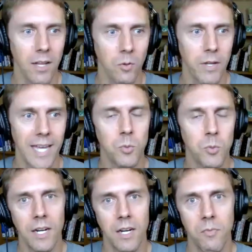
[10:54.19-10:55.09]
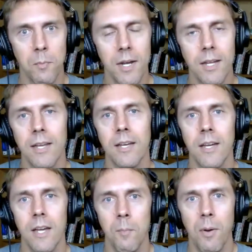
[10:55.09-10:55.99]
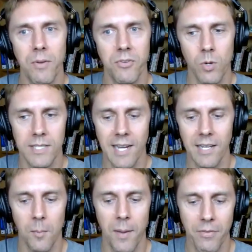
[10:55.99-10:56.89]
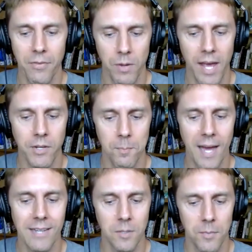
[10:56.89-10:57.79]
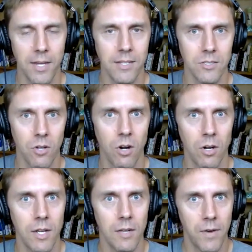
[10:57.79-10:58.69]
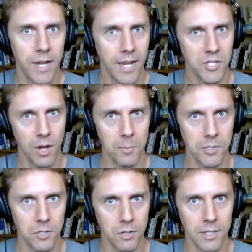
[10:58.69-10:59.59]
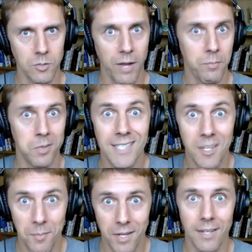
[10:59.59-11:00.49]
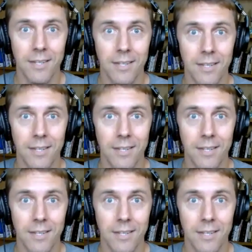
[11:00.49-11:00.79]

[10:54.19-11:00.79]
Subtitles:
Like, we need enough money, but we've sort of taken the path where we haven't maximized our financial opportunities. We have plenty of money.